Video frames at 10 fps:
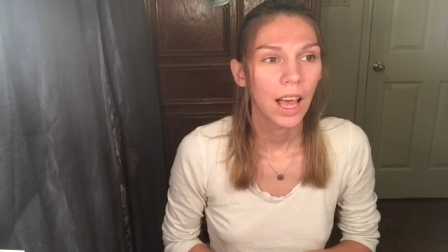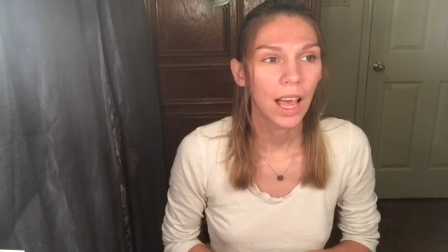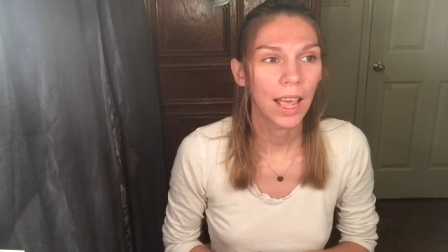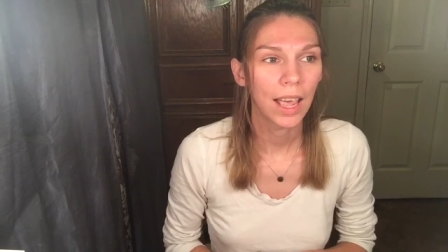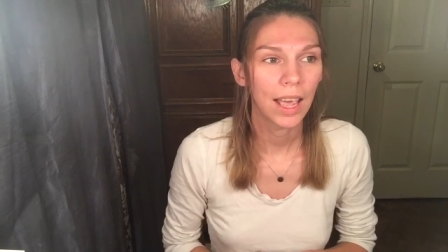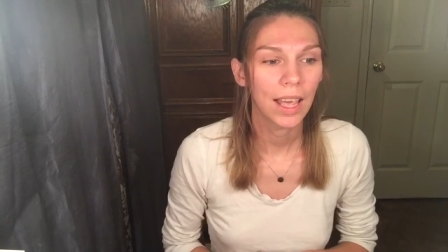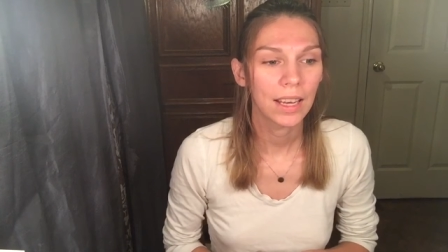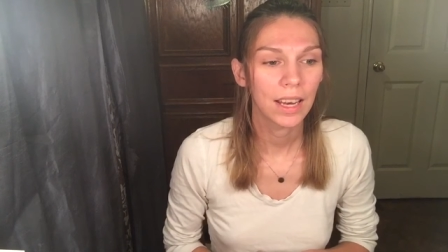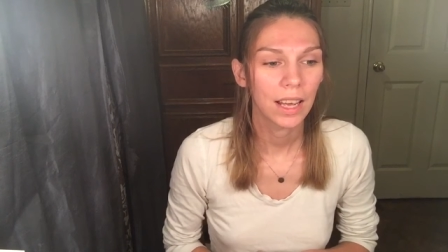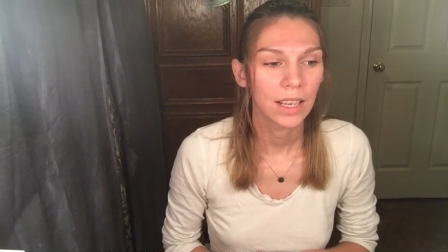
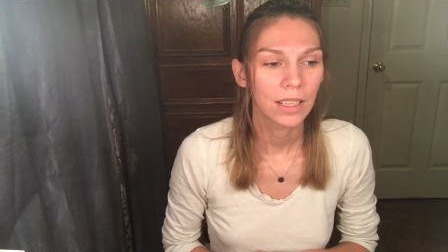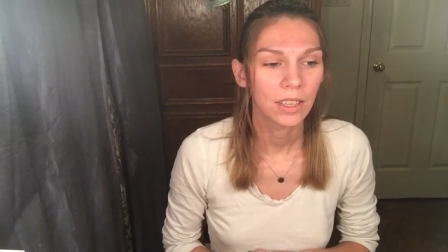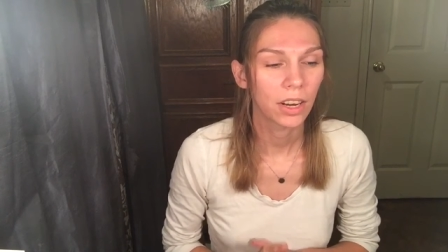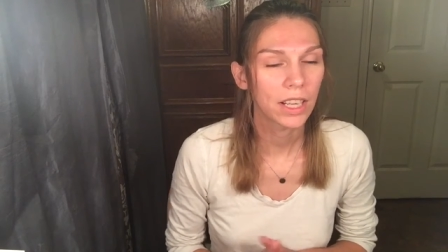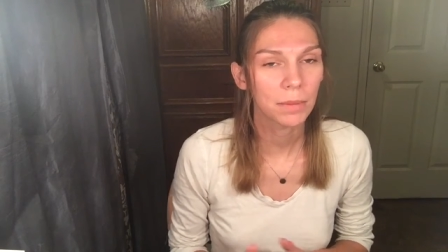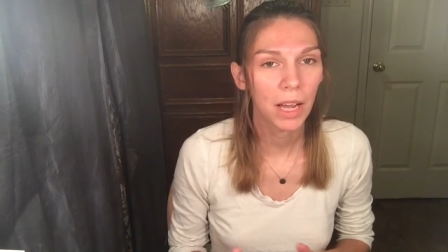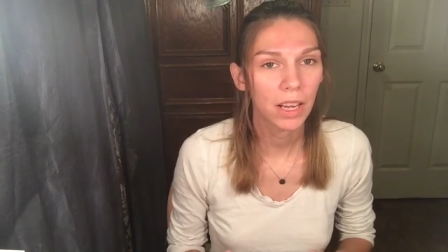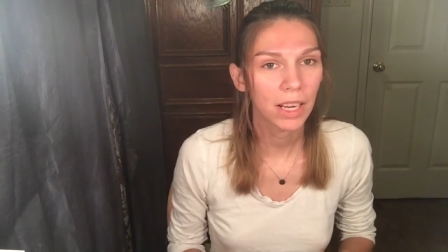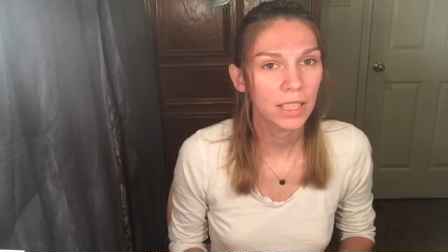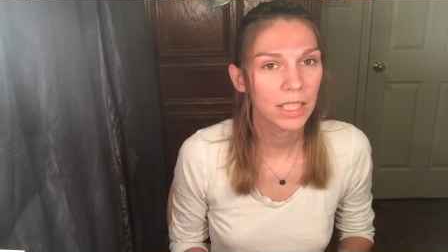and don't ask me how
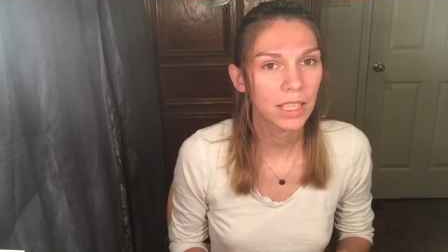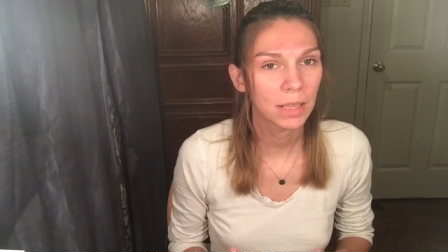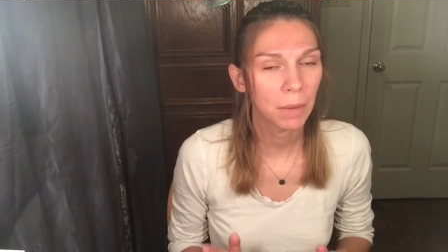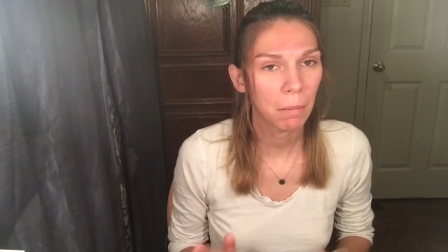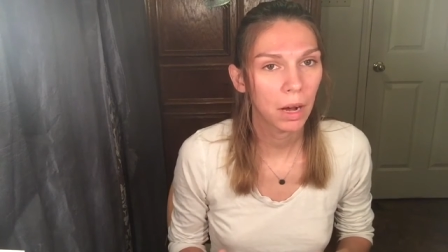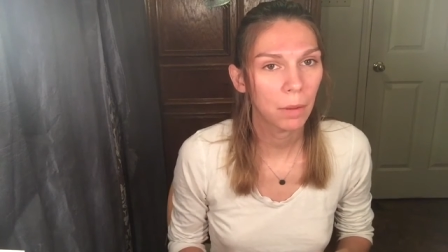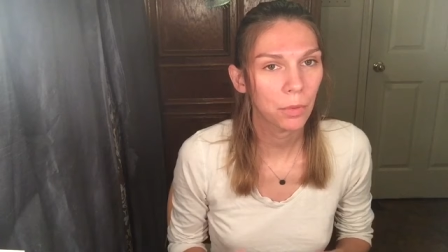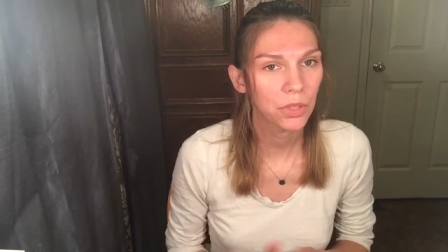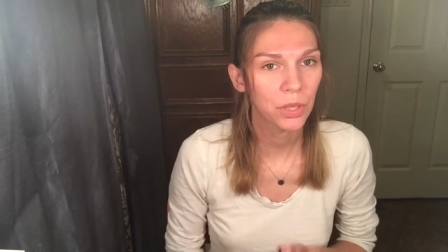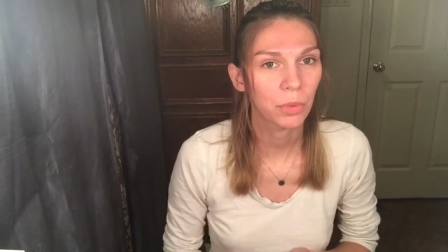I got the year my mom
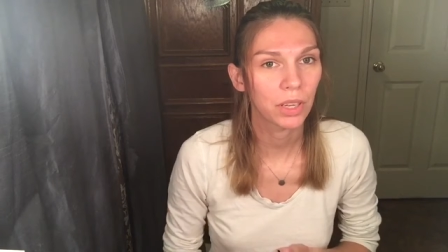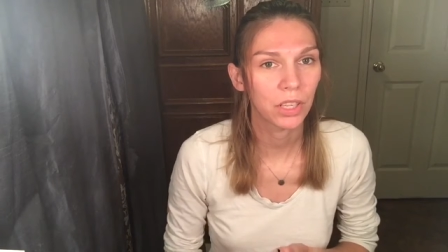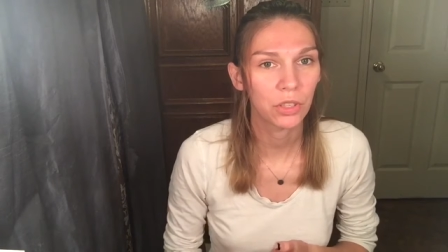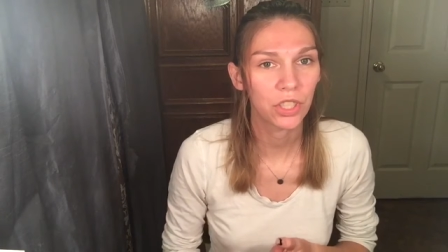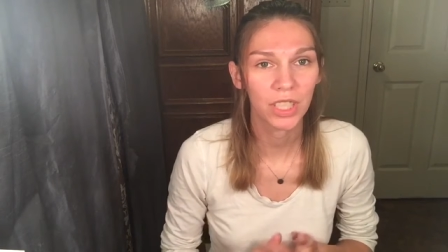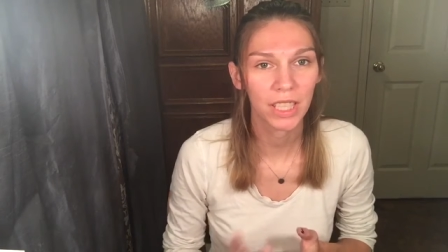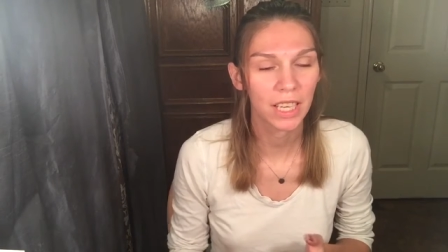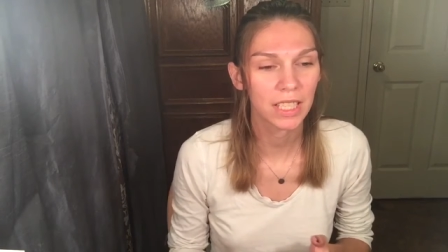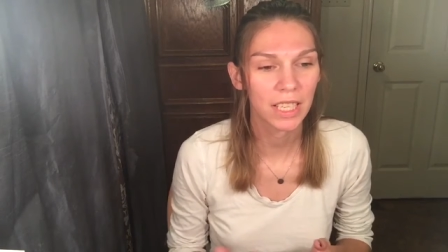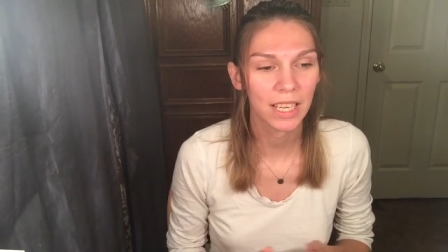was the one who just
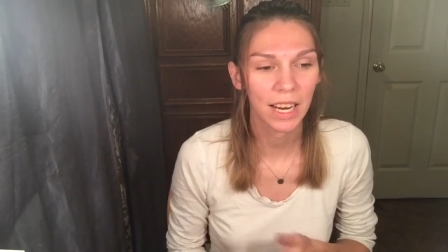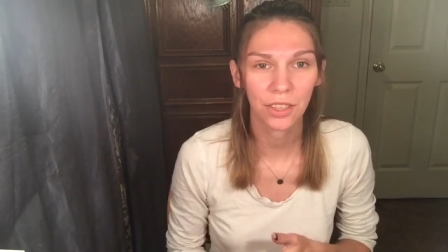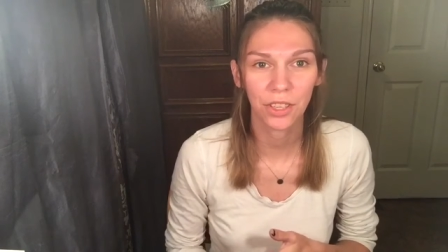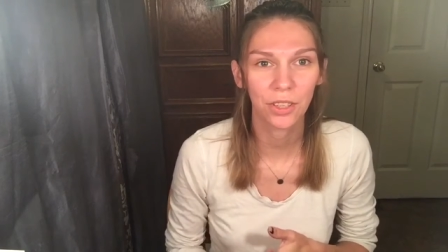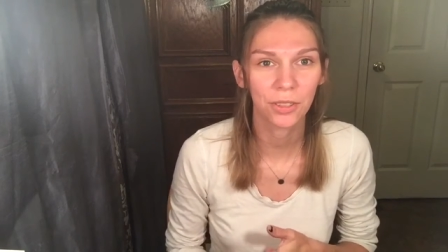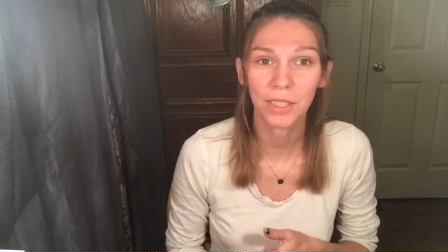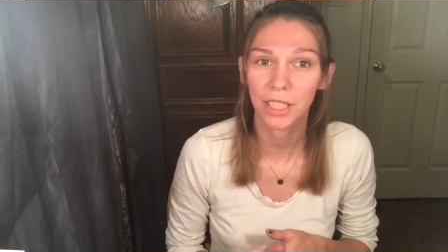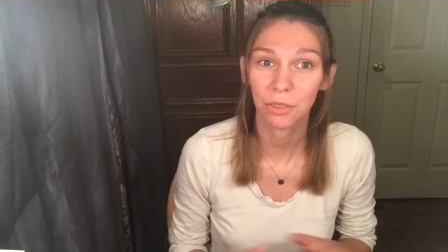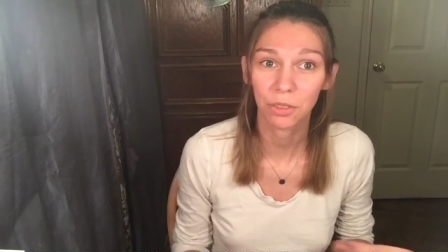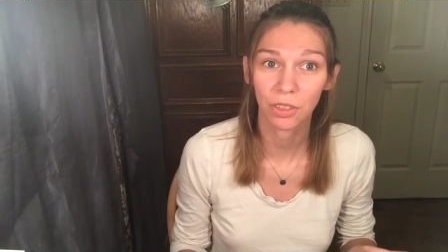guessed it I googled
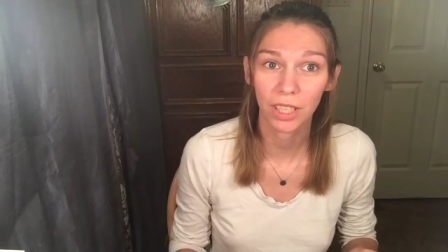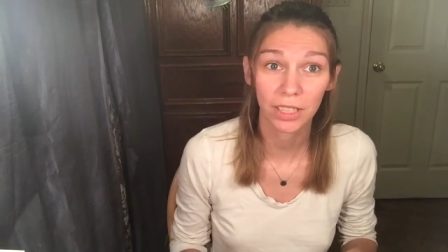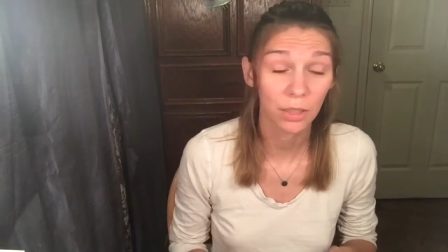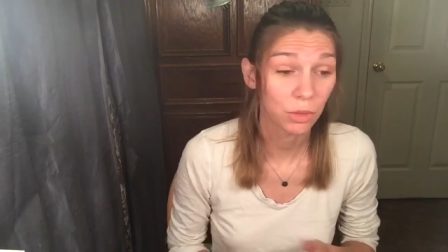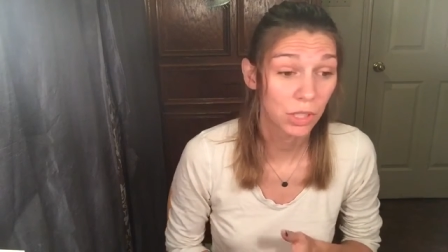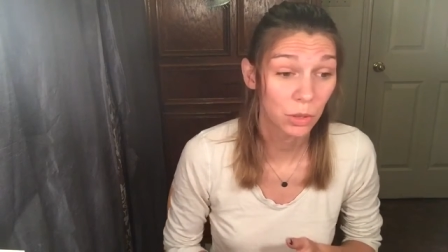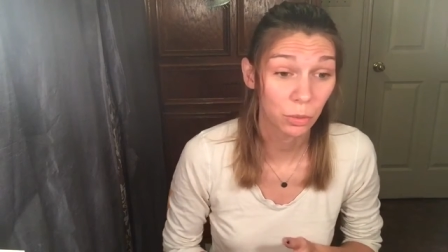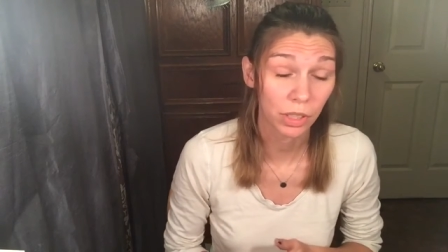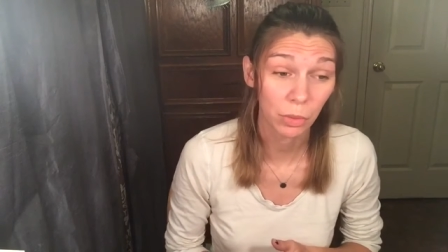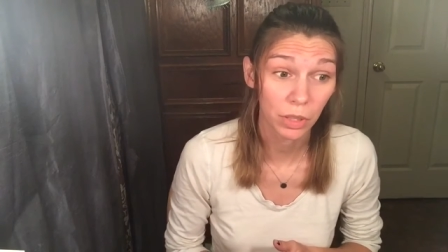and it was correct which is
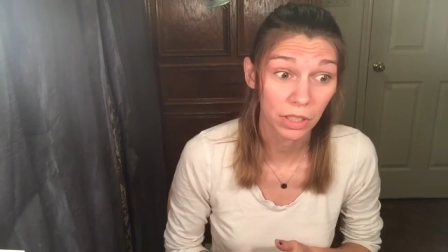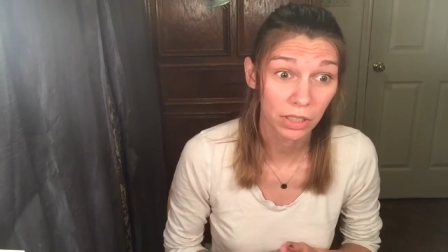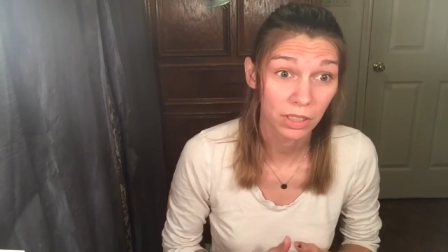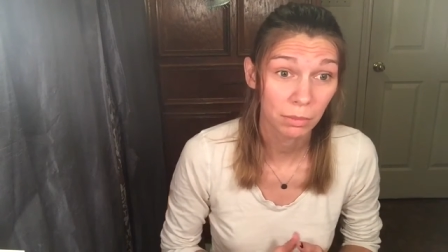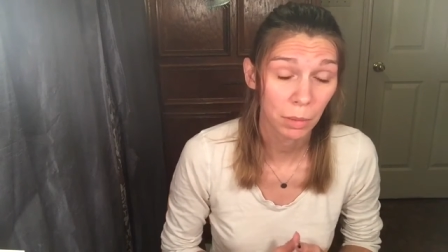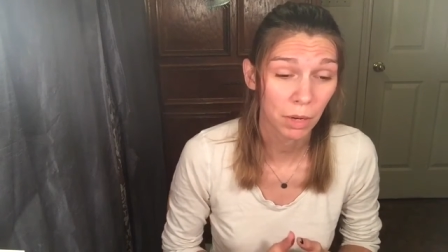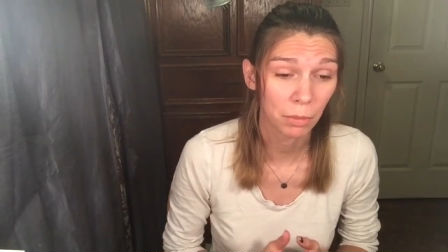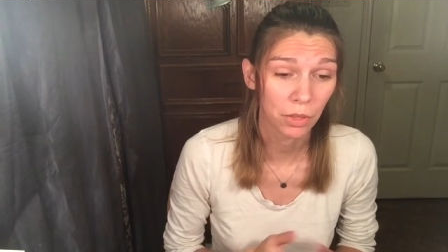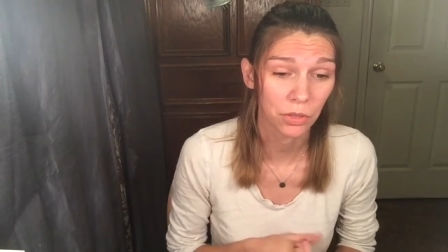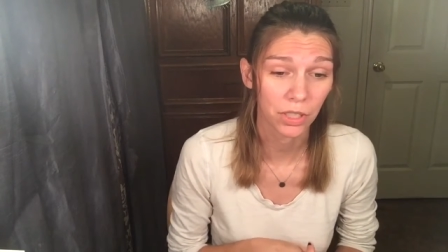really weird my
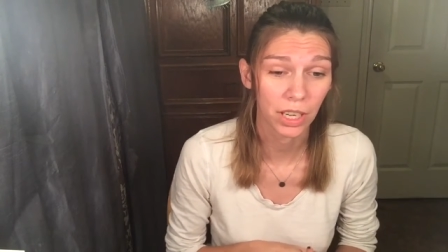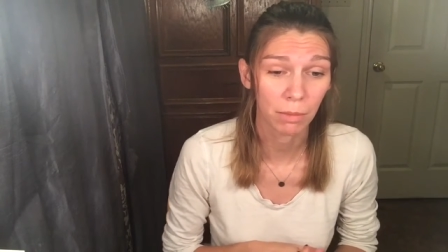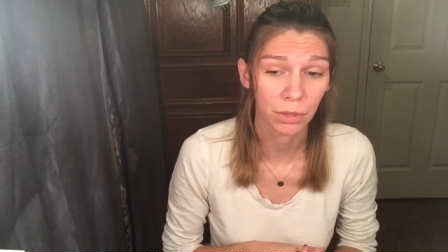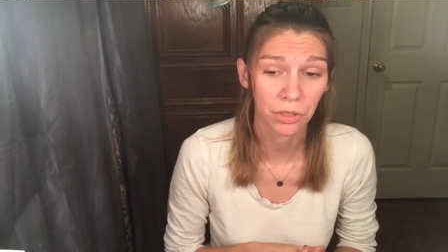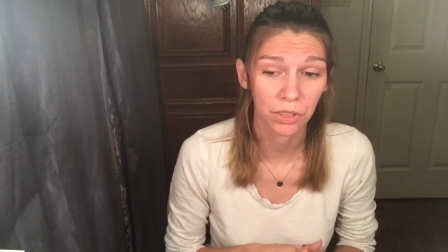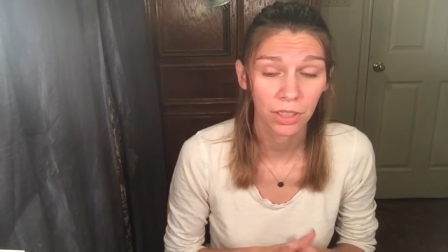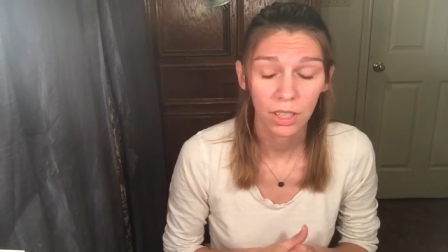mom knows her campers